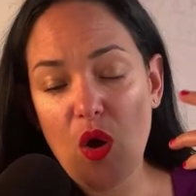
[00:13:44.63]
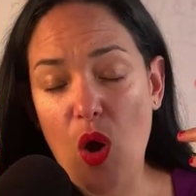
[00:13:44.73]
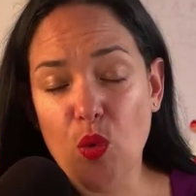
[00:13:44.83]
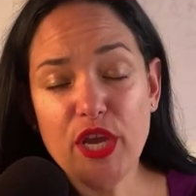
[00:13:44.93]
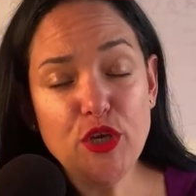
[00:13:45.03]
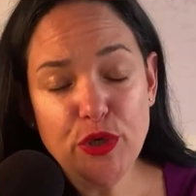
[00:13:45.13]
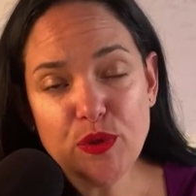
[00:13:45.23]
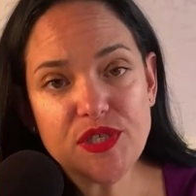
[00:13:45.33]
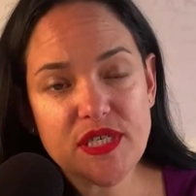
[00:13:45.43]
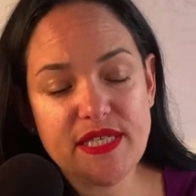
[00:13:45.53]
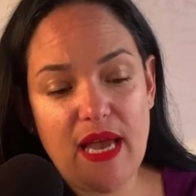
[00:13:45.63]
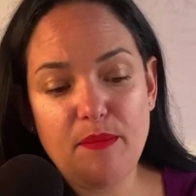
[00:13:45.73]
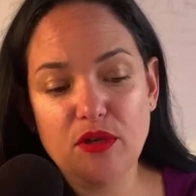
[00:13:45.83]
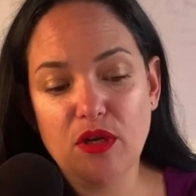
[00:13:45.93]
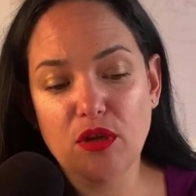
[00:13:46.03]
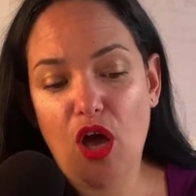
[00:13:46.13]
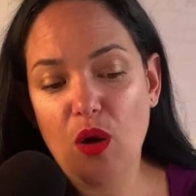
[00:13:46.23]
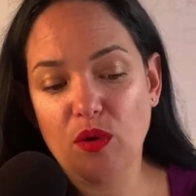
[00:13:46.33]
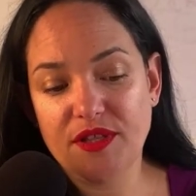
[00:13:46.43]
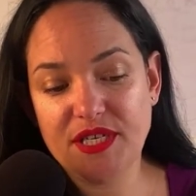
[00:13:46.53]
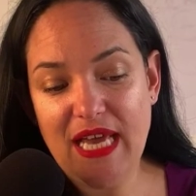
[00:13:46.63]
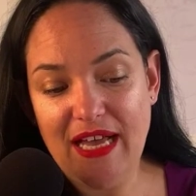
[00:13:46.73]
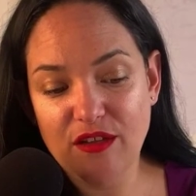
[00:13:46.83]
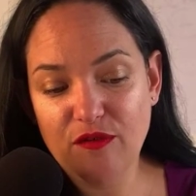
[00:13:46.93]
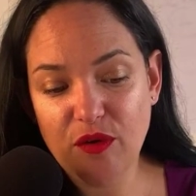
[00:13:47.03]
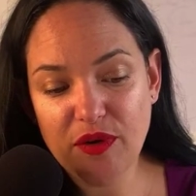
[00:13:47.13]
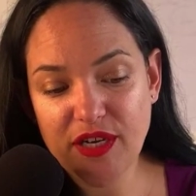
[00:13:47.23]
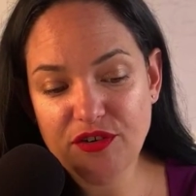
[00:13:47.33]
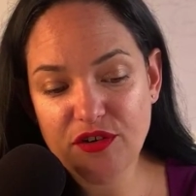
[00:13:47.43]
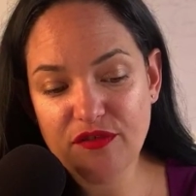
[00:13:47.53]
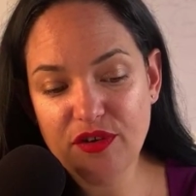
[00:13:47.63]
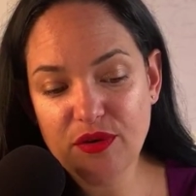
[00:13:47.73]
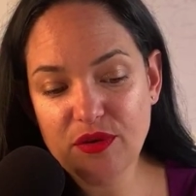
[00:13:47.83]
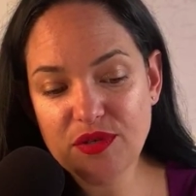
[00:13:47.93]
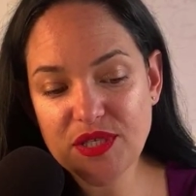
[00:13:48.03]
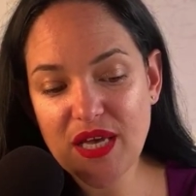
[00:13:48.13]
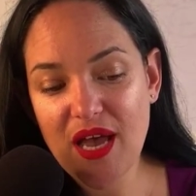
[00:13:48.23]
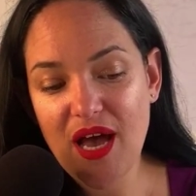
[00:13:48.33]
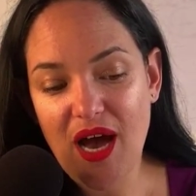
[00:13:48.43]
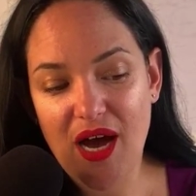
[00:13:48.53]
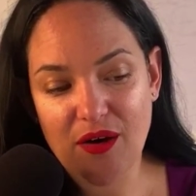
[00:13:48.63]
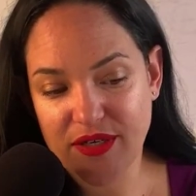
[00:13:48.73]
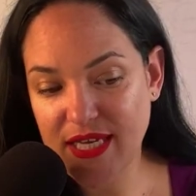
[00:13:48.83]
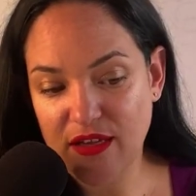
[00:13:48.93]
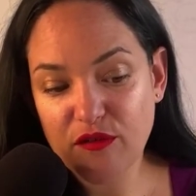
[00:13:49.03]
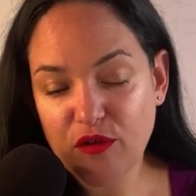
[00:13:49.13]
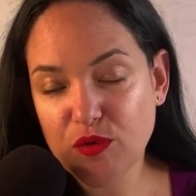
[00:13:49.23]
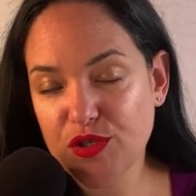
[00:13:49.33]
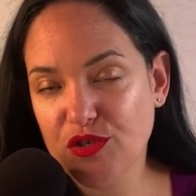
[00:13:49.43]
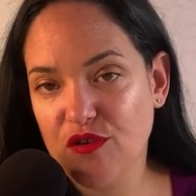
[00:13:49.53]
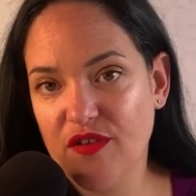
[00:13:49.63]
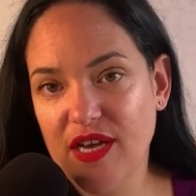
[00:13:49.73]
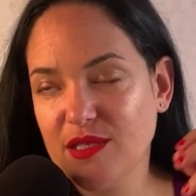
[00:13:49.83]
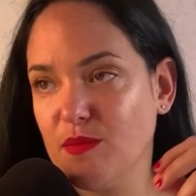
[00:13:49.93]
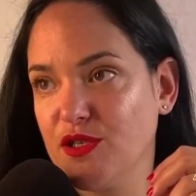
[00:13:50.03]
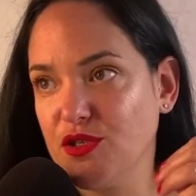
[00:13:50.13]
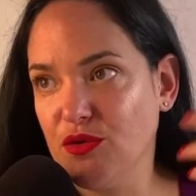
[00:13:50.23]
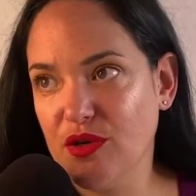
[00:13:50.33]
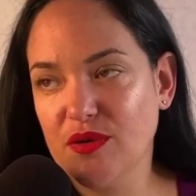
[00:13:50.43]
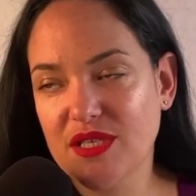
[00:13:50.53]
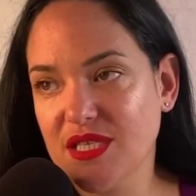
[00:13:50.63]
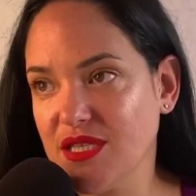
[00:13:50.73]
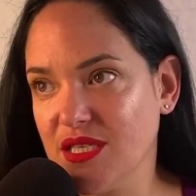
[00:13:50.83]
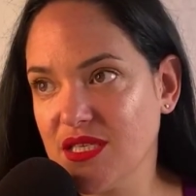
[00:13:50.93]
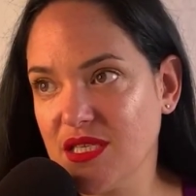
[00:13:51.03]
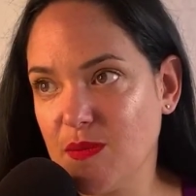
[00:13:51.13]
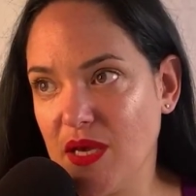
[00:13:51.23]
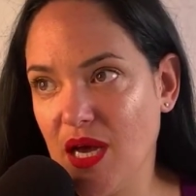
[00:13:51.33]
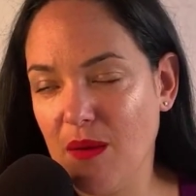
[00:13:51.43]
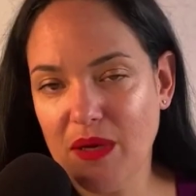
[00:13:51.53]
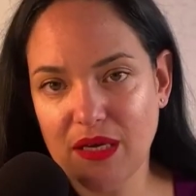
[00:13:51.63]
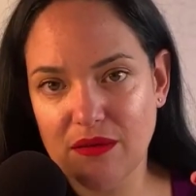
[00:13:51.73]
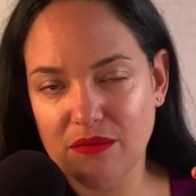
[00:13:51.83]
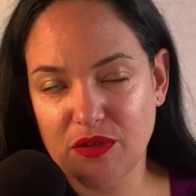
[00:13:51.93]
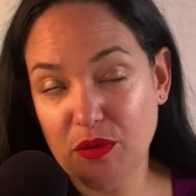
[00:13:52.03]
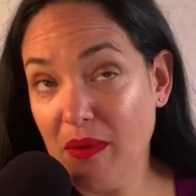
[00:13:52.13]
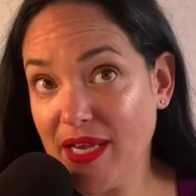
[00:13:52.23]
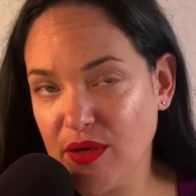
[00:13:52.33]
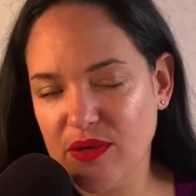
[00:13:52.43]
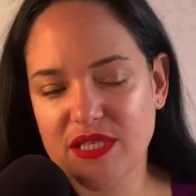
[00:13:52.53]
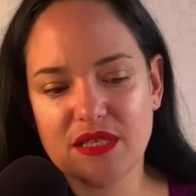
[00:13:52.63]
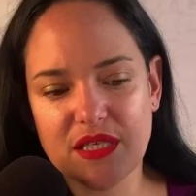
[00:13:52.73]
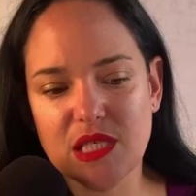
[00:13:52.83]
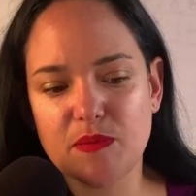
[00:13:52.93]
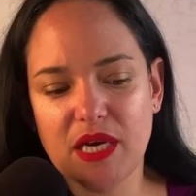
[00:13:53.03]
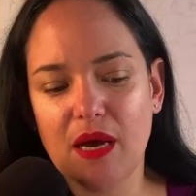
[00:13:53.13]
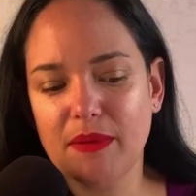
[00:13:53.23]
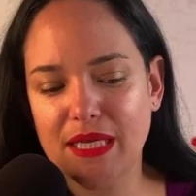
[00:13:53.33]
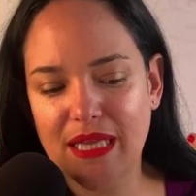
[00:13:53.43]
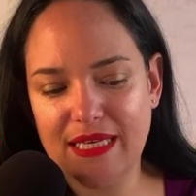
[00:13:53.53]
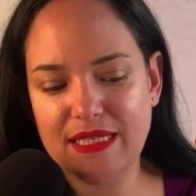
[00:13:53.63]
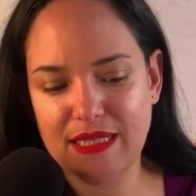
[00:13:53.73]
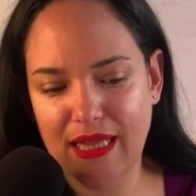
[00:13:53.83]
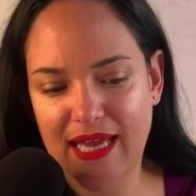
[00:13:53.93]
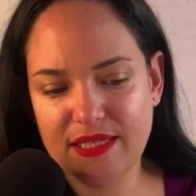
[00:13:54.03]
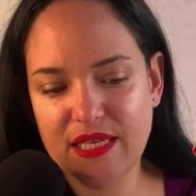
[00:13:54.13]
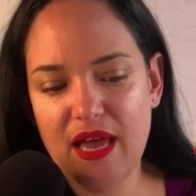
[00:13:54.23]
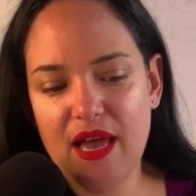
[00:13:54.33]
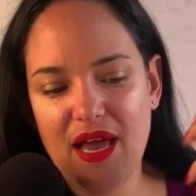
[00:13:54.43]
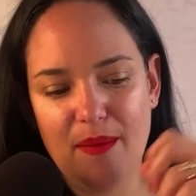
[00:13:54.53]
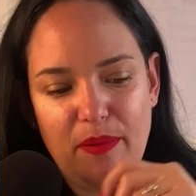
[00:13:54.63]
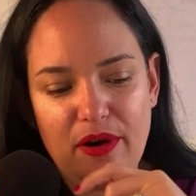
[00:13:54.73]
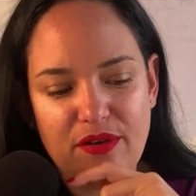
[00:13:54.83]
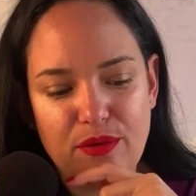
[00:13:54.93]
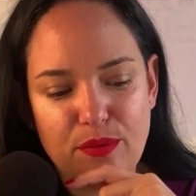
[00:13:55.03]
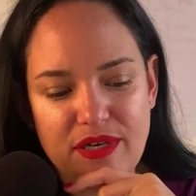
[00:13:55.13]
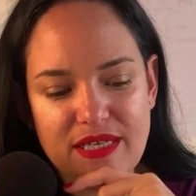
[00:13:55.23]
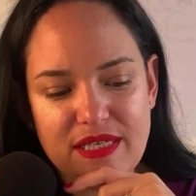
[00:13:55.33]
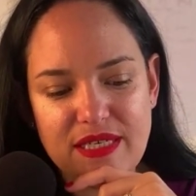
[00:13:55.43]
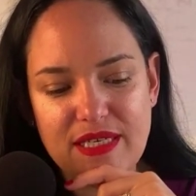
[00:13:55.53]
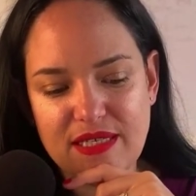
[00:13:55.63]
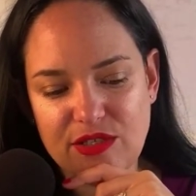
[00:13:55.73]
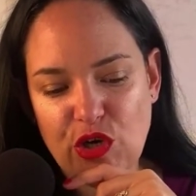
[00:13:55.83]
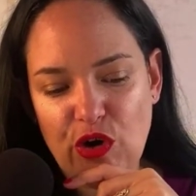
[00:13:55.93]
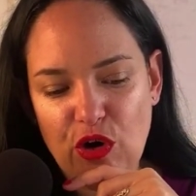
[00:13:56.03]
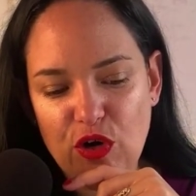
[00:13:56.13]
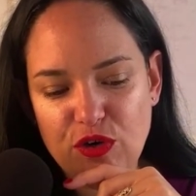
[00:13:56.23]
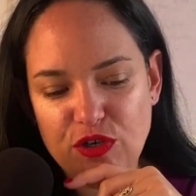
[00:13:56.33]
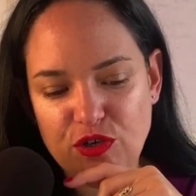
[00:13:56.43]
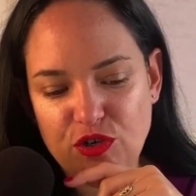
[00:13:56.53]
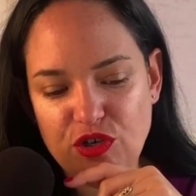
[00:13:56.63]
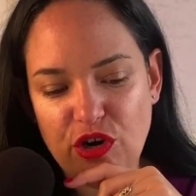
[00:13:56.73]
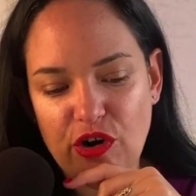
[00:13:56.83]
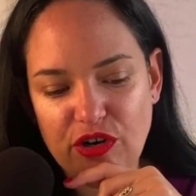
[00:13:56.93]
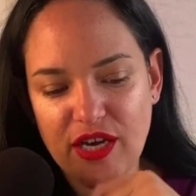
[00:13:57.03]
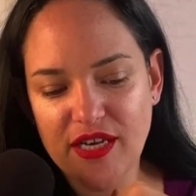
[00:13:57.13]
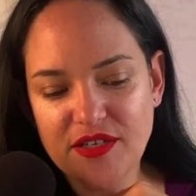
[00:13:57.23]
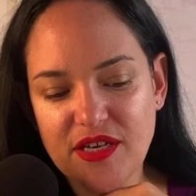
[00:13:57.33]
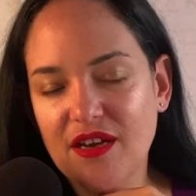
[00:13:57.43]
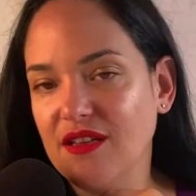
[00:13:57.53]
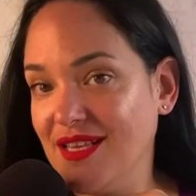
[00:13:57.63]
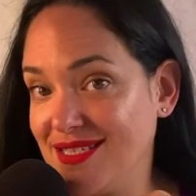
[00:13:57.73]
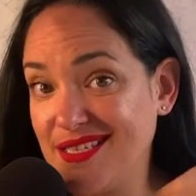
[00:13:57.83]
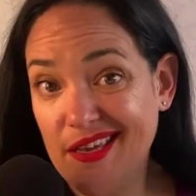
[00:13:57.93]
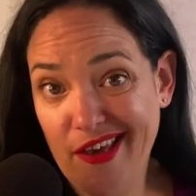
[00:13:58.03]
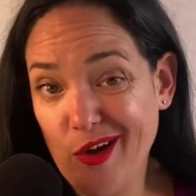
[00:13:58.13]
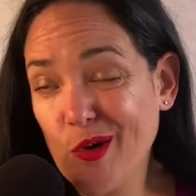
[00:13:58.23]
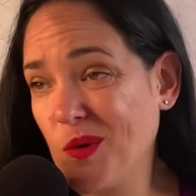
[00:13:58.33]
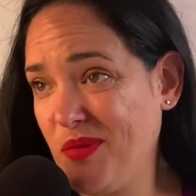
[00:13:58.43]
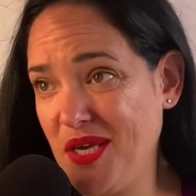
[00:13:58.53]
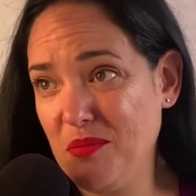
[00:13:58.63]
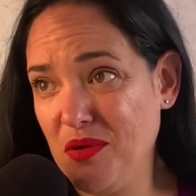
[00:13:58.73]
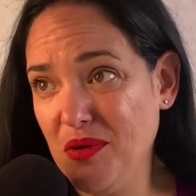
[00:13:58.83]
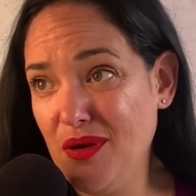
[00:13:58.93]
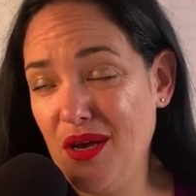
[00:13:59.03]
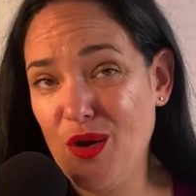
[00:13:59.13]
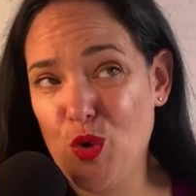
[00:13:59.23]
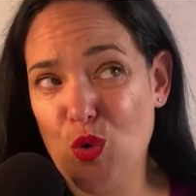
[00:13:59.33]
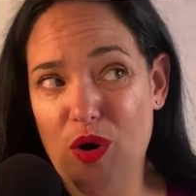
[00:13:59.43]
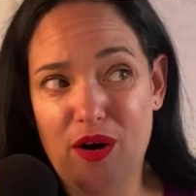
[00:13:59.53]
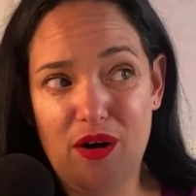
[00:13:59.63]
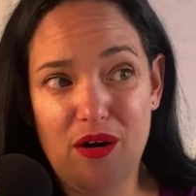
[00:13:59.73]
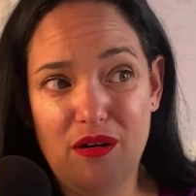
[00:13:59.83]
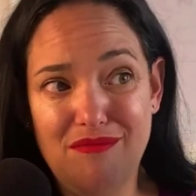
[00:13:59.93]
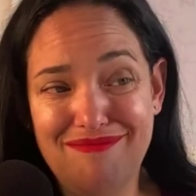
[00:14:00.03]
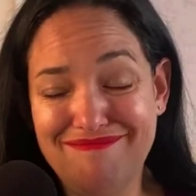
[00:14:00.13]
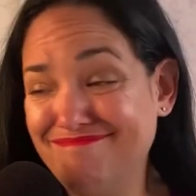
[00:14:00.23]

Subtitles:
We used to sample a lot with telephone interviews or telephone surveys, but you'll notice that this is becoming, or you might notice that this is becoming less and less. And part of the reason is it's harder to target, let's say, younger people who are